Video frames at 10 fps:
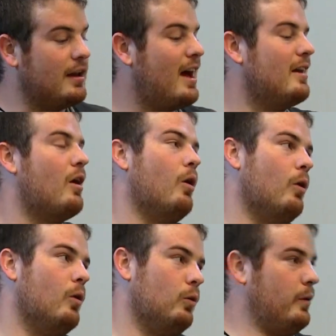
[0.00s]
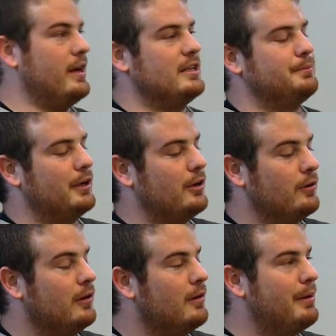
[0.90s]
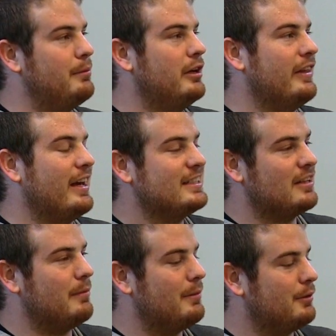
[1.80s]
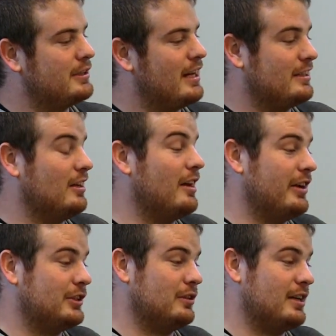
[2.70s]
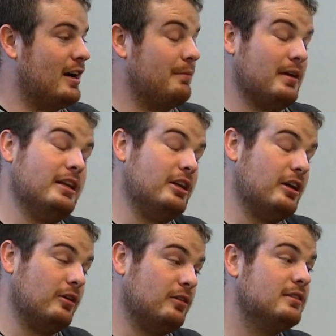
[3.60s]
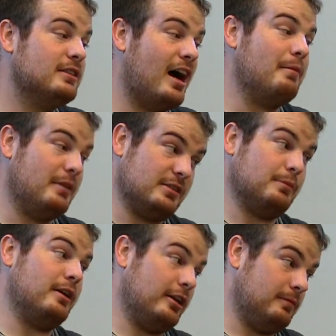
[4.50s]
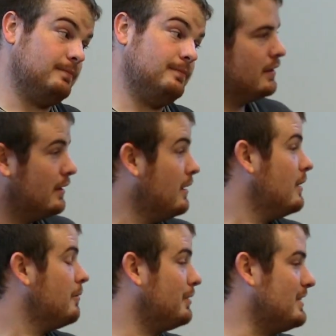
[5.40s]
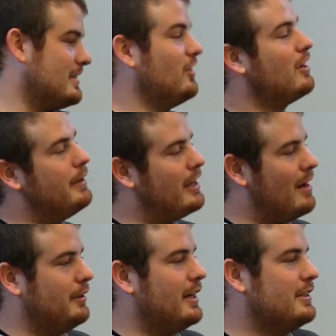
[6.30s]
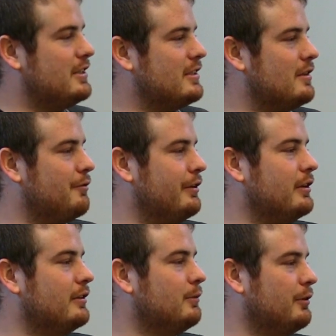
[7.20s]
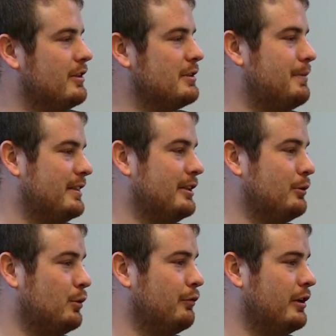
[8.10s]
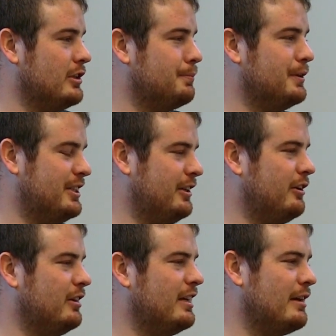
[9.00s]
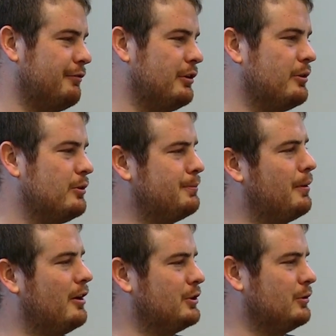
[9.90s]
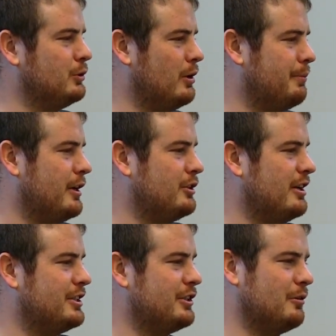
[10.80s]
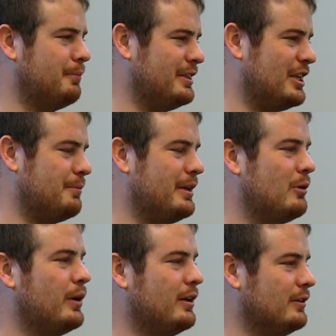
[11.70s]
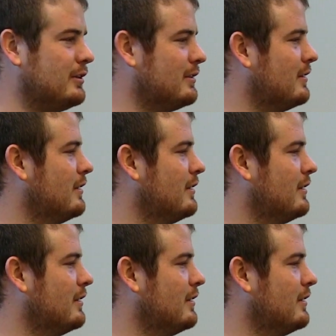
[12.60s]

Not always, bro. Beveling the ends of the members takes a lot of extra time, and time is money. Plus, there can be complications in the field with inspecting groove welds, particularly if you use partial joint penetration or PJP welds.